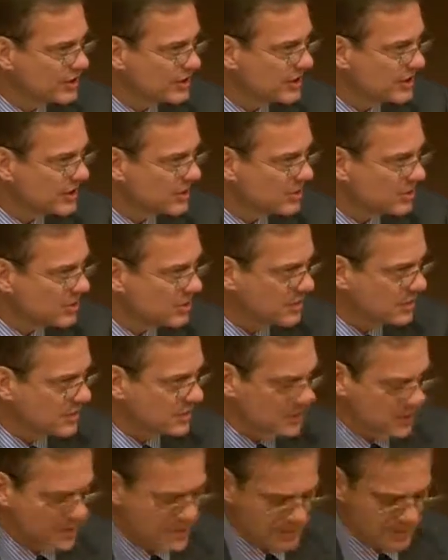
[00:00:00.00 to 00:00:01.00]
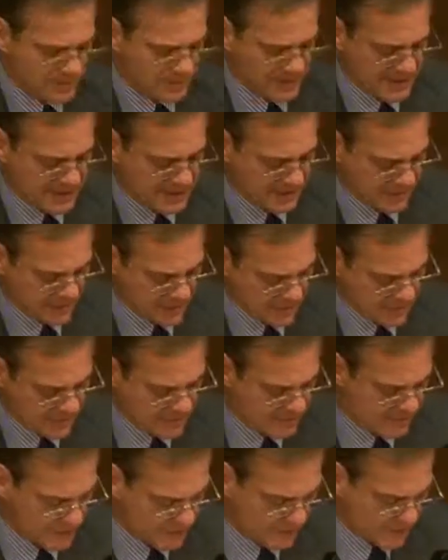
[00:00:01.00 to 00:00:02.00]
in their own place was
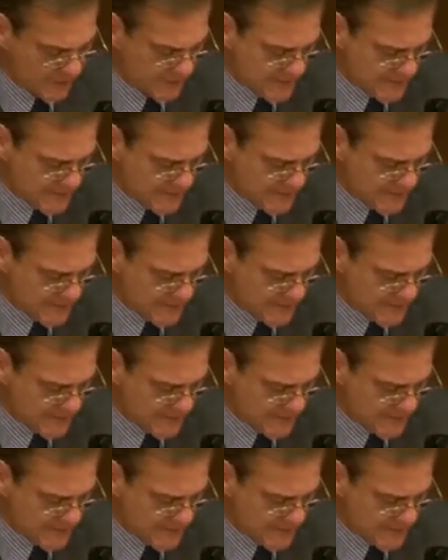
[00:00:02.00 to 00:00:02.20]
different.